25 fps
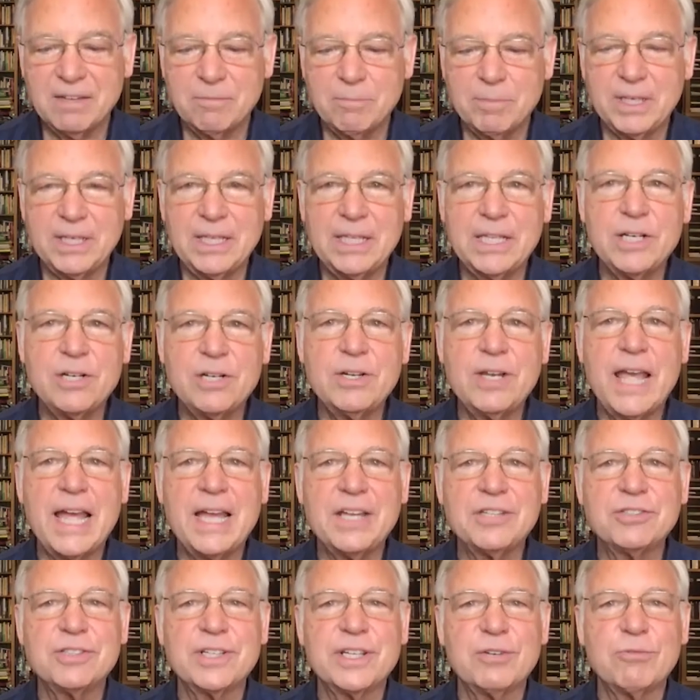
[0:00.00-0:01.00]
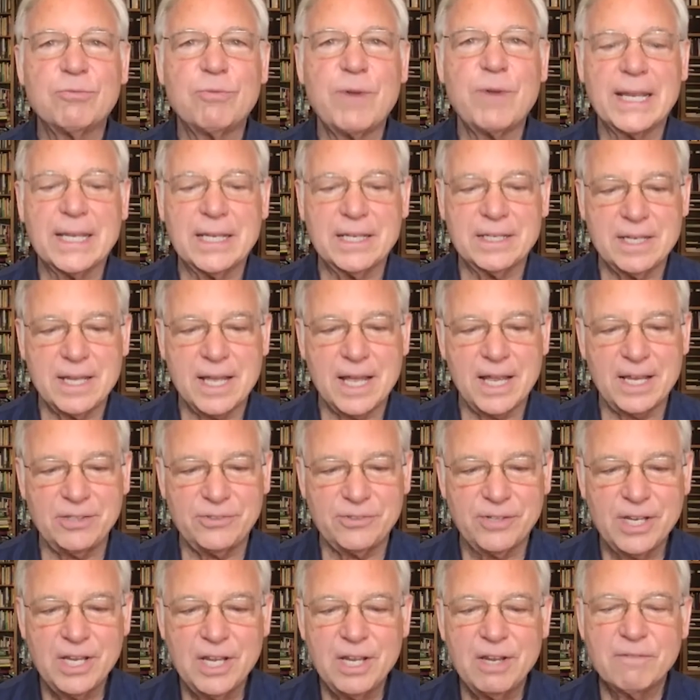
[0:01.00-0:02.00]
been internationally
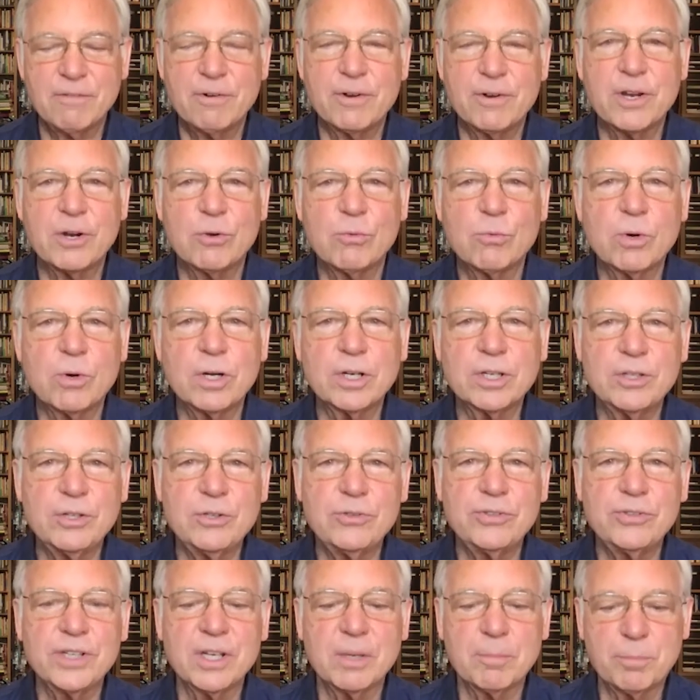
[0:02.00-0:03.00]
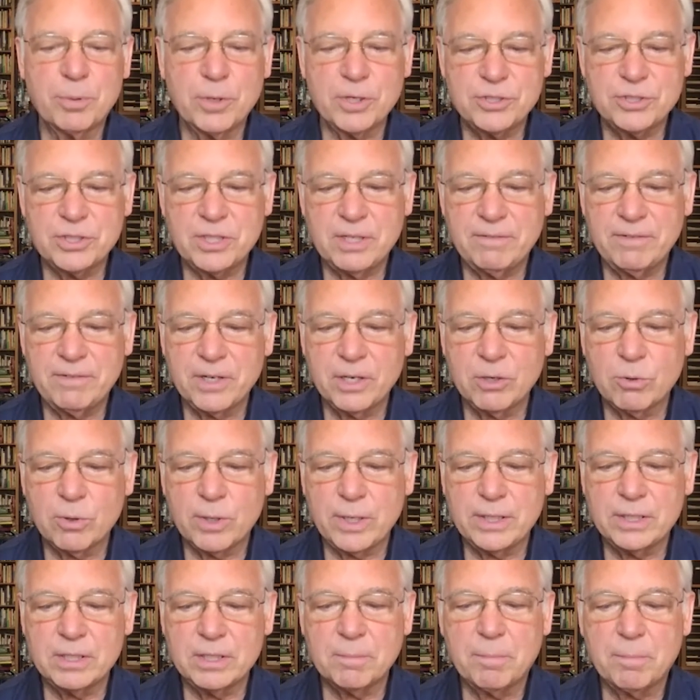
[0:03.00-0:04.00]
recognized for their work using appreciative
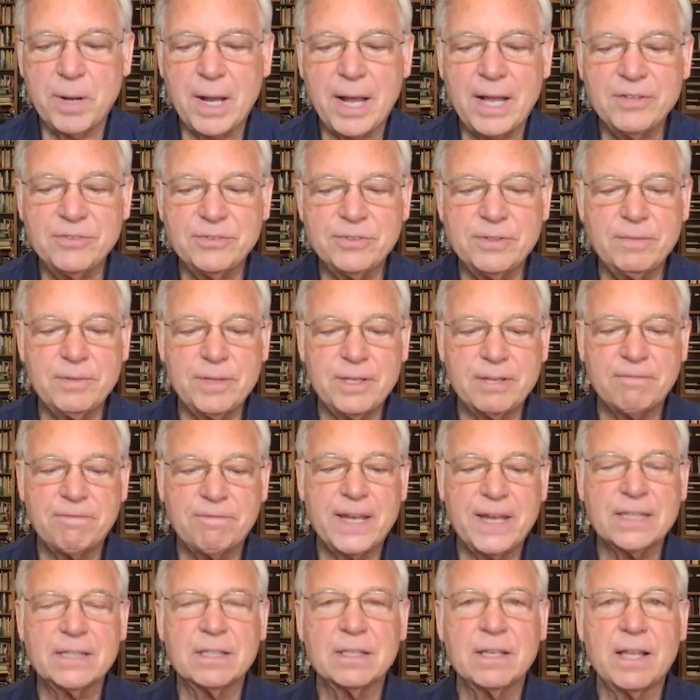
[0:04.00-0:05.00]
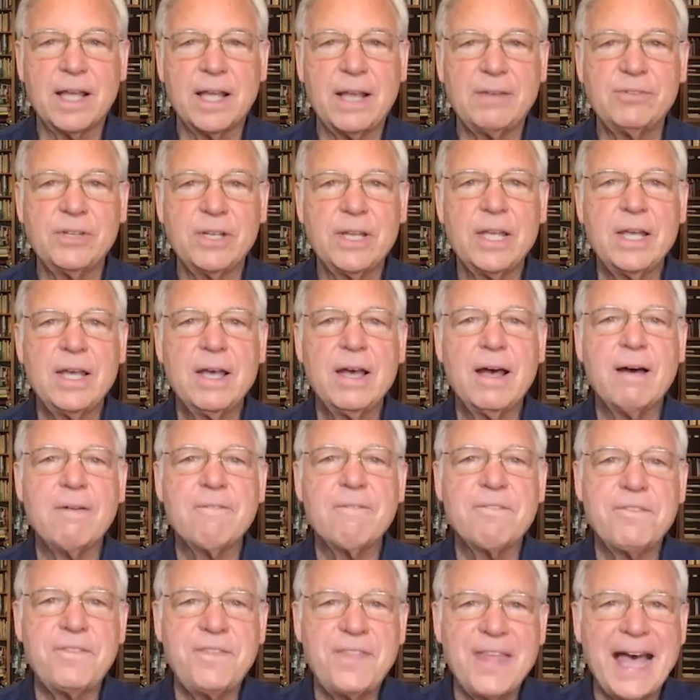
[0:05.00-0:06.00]
inquiry to positively affect the lives
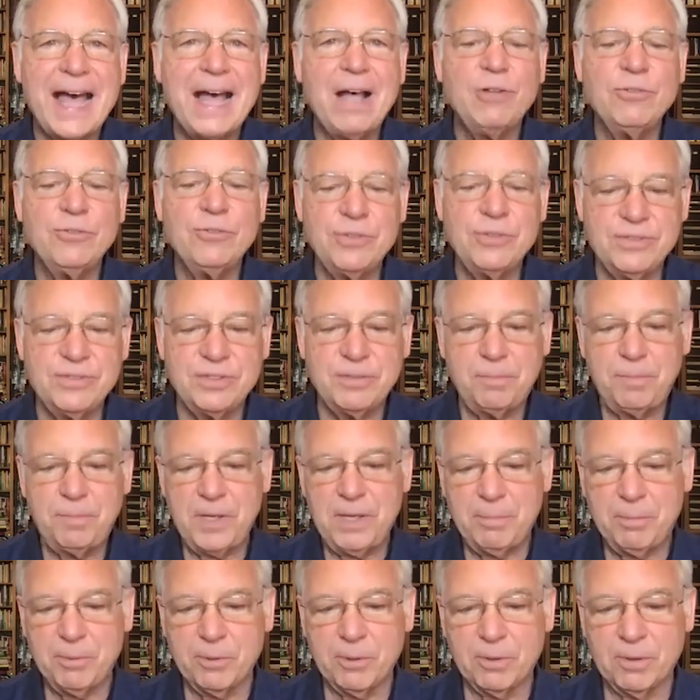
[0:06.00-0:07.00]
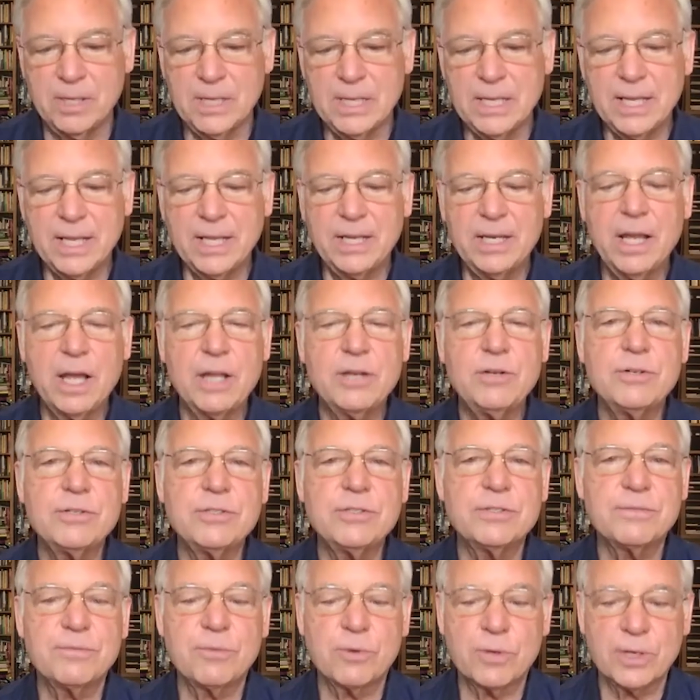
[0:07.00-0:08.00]
of thousands of people and
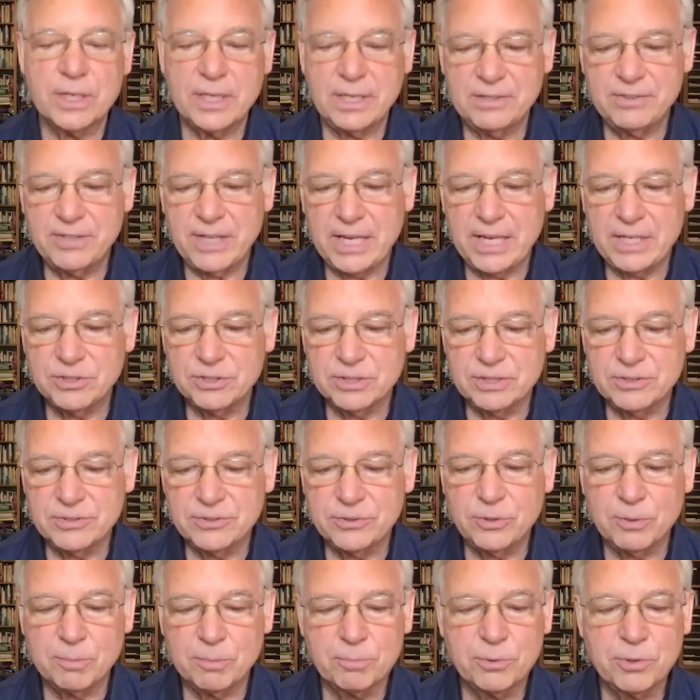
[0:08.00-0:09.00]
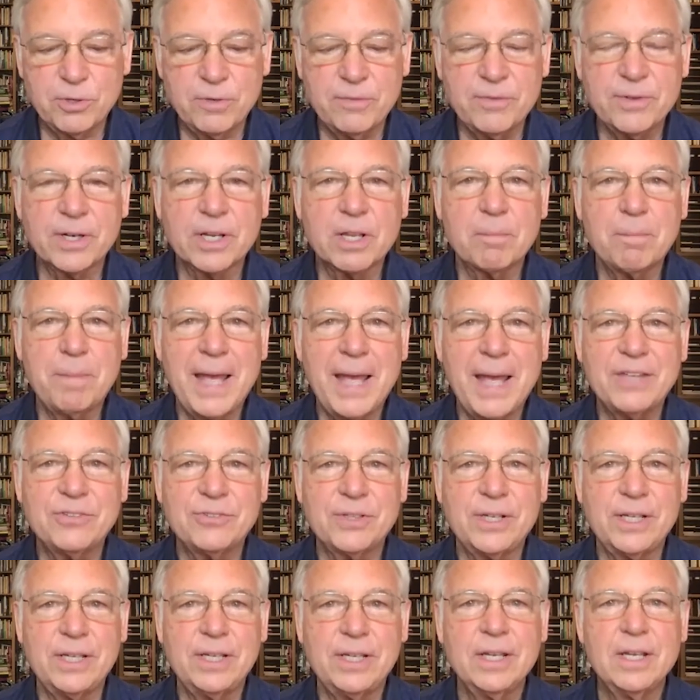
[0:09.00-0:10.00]
hundreds of organizations to improve their
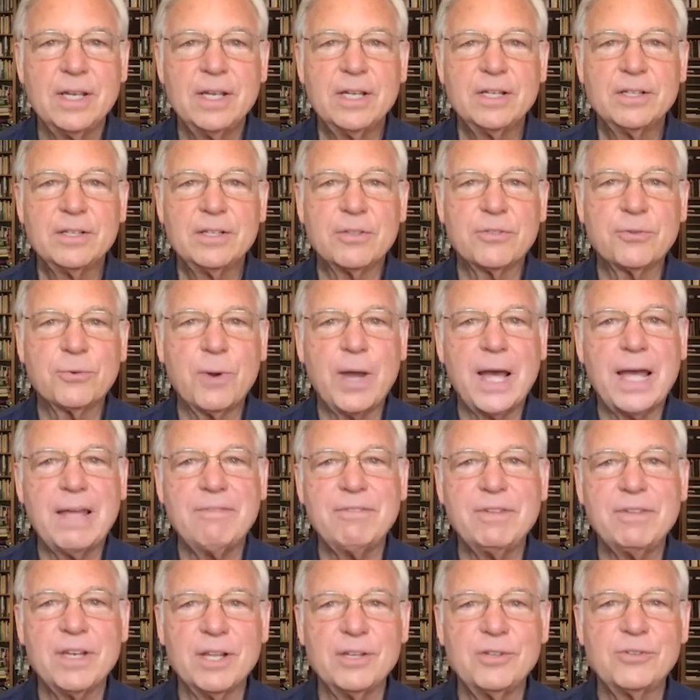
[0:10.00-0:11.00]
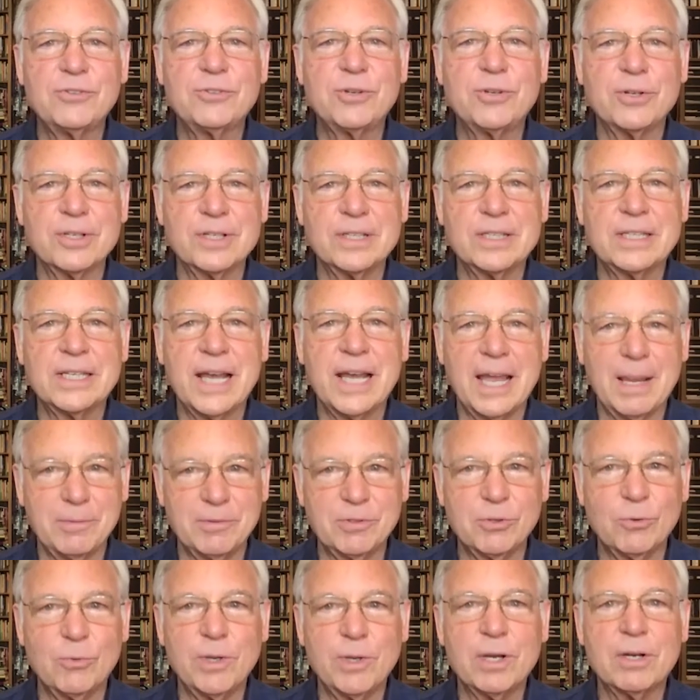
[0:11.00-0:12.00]
capacity to thrive in uncertain
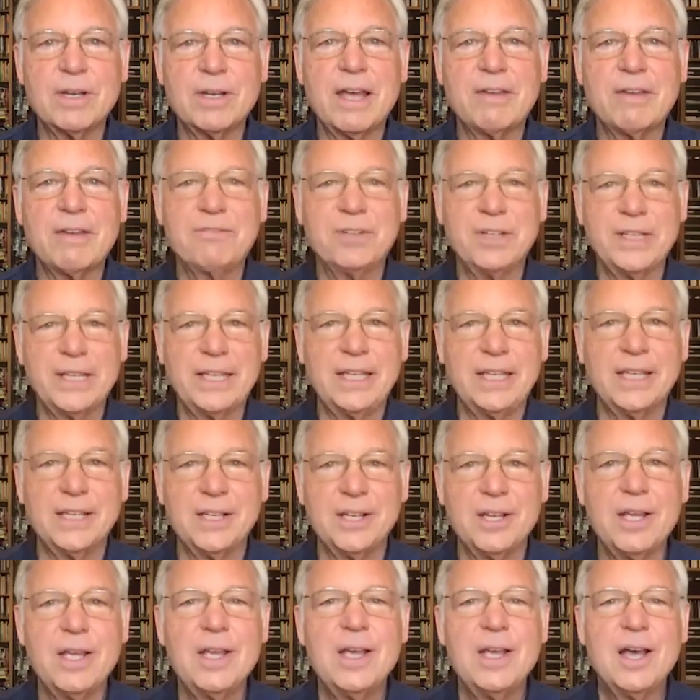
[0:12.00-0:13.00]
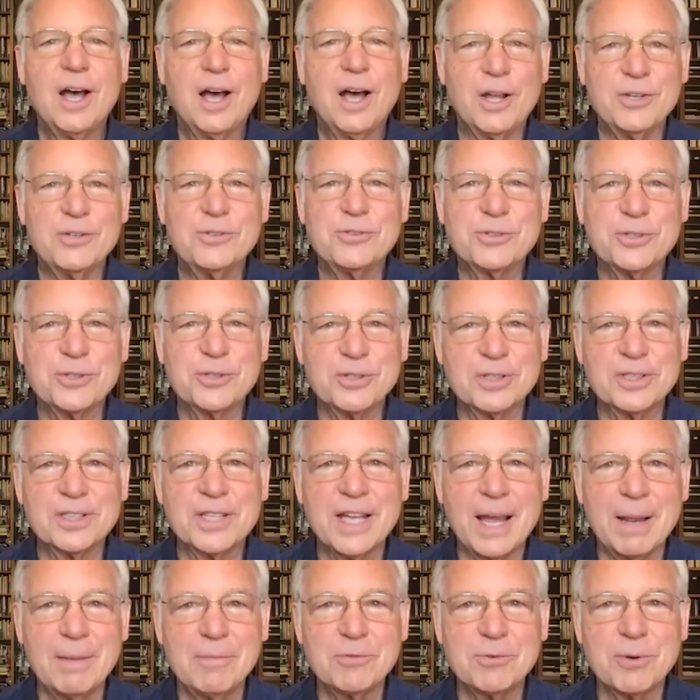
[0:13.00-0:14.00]
times. And we are definitely in uncertain
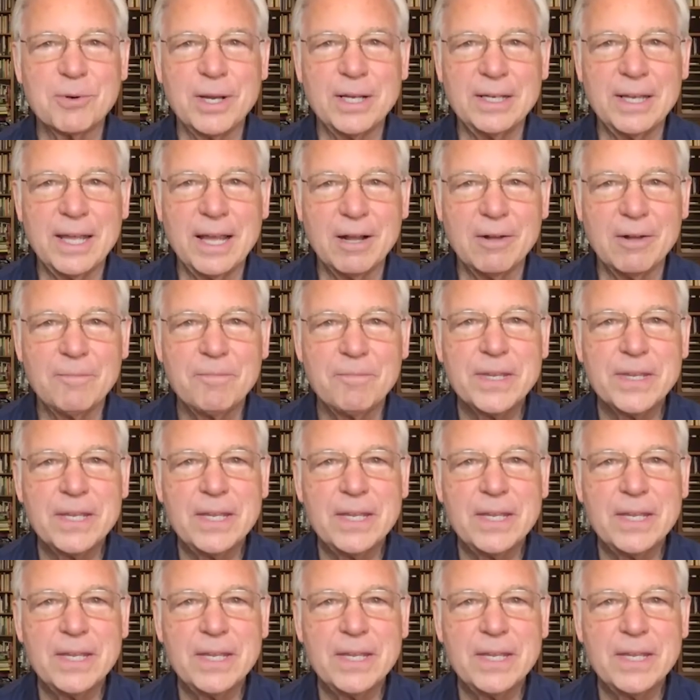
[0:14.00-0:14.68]
times right now.